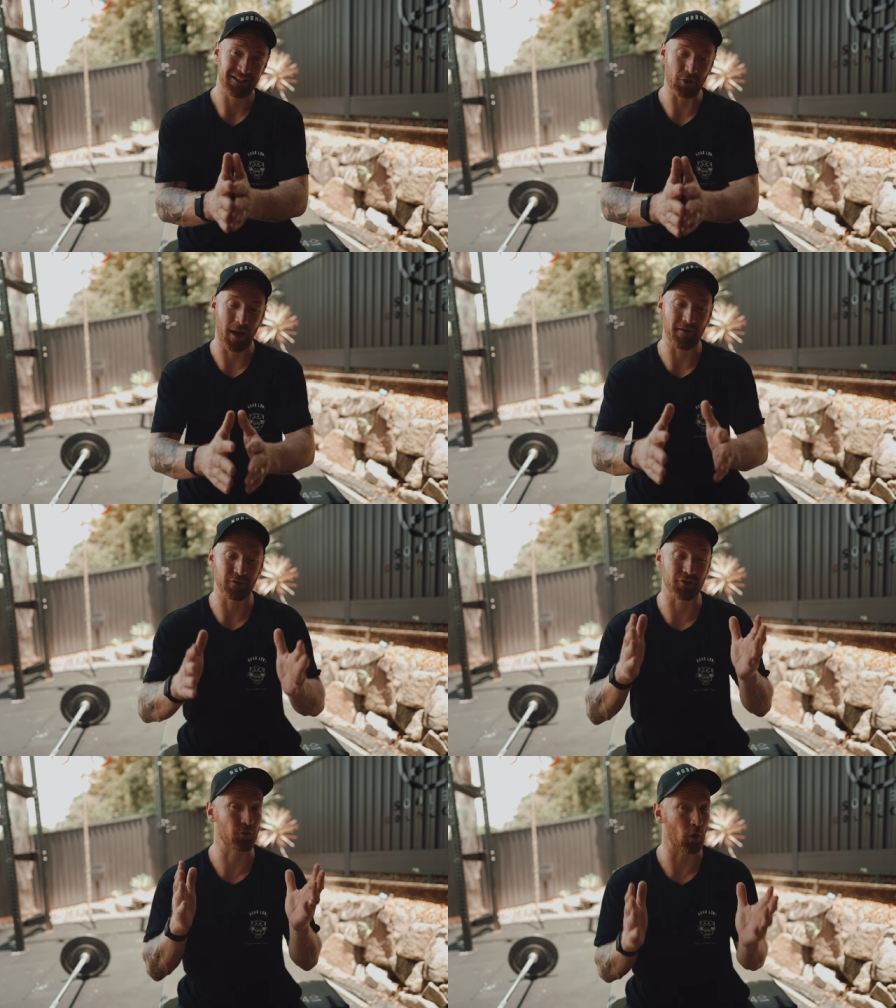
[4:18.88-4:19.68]
you have to
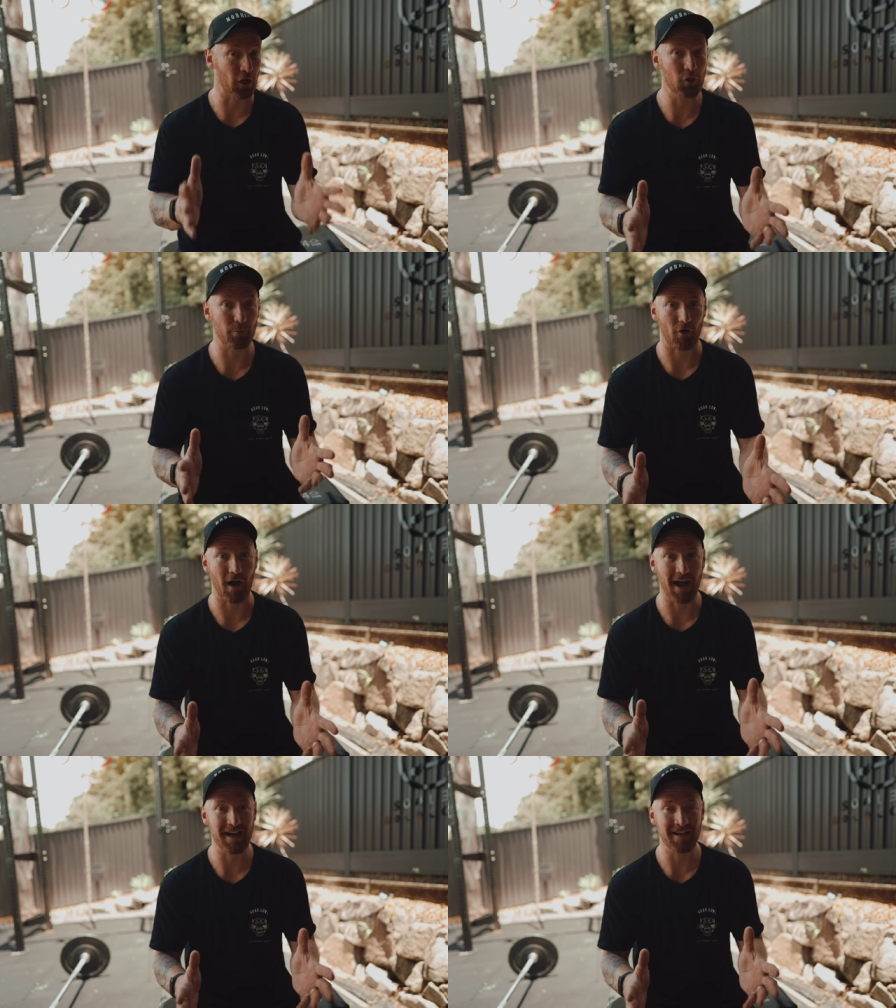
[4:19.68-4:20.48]
swallow your
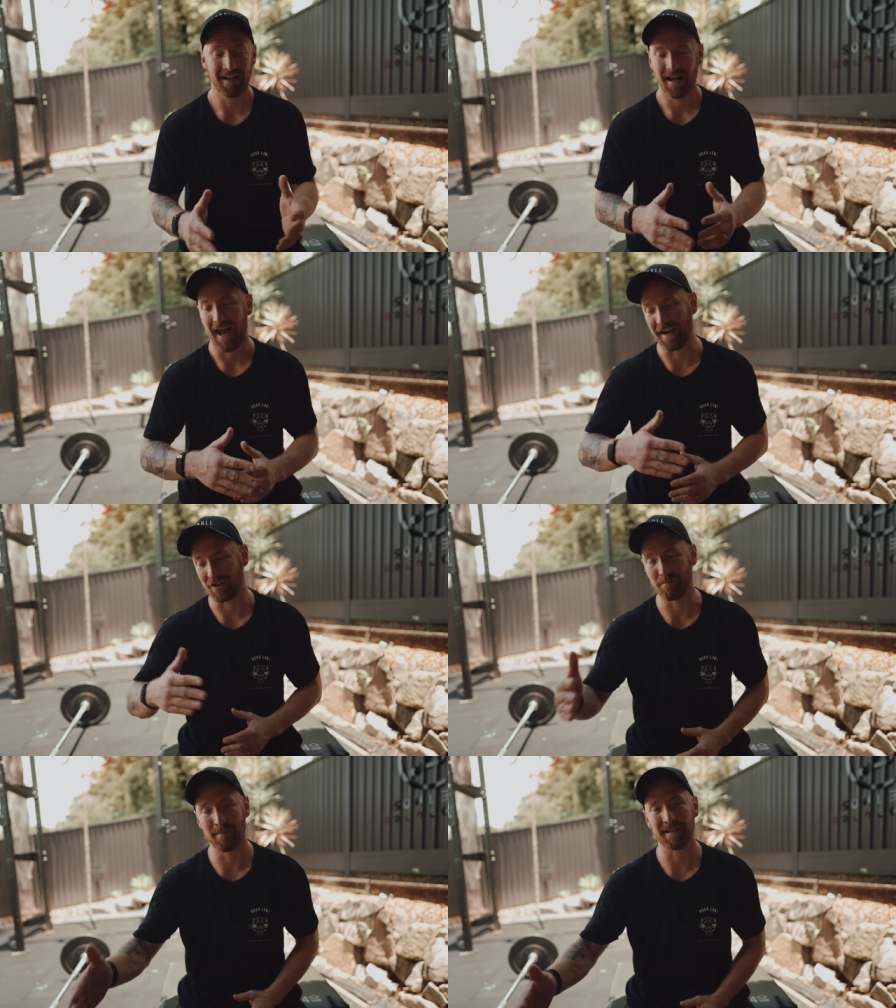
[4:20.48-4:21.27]
pride and
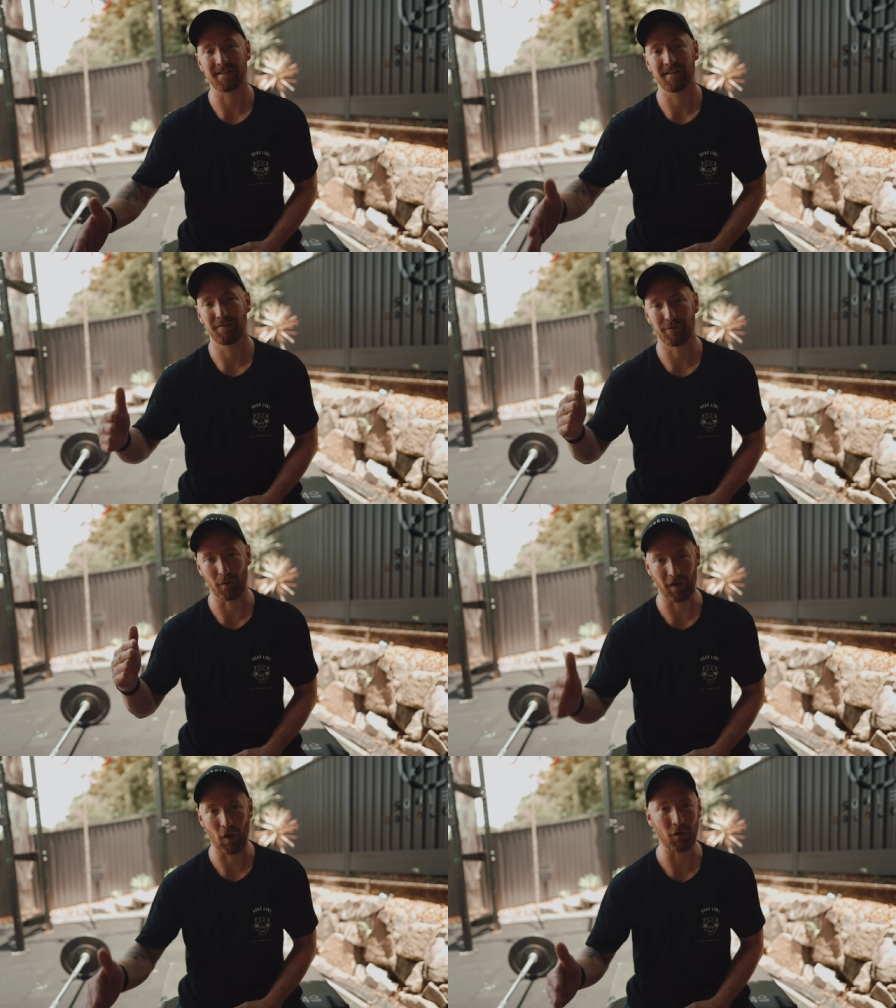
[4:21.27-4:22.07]
commit for
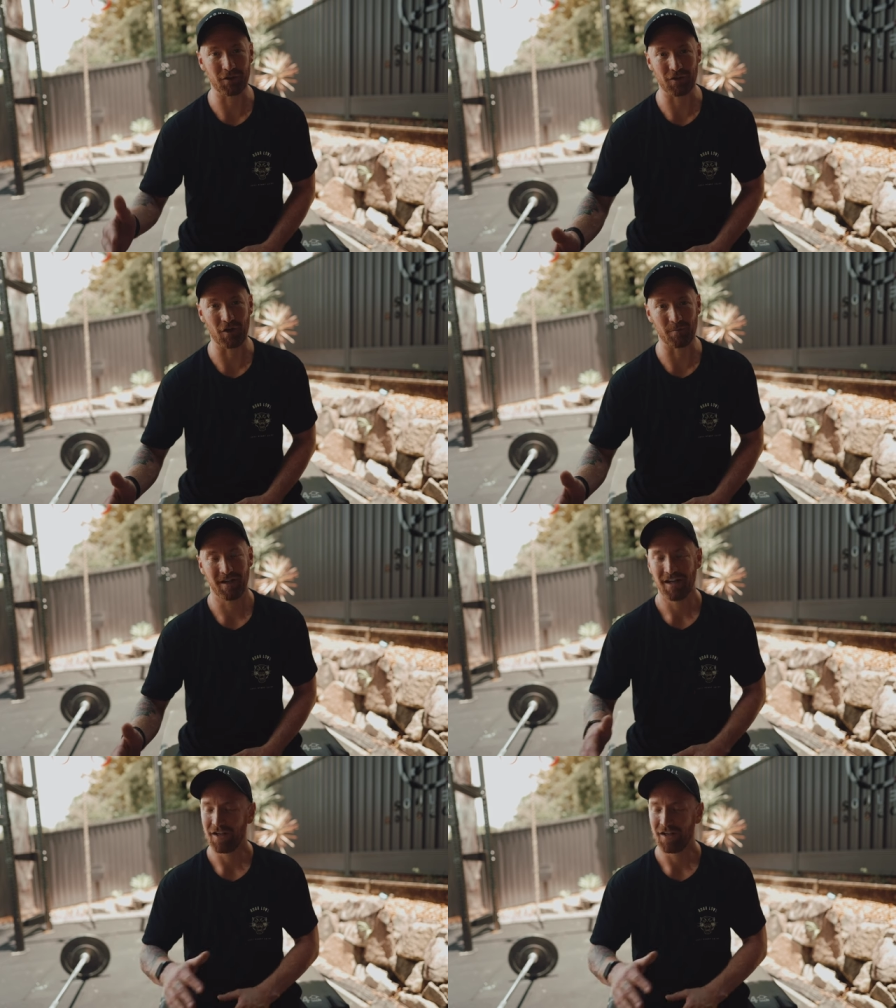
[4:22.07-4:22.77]
the long term.